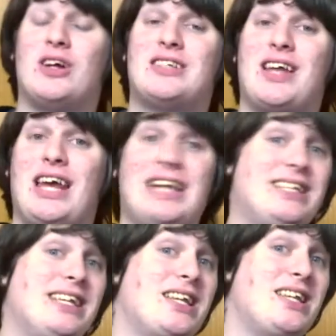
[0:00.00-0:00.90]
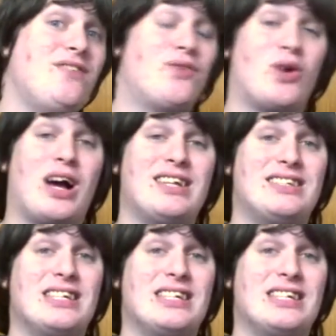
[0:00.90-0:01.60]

is on AT&T, Verizon,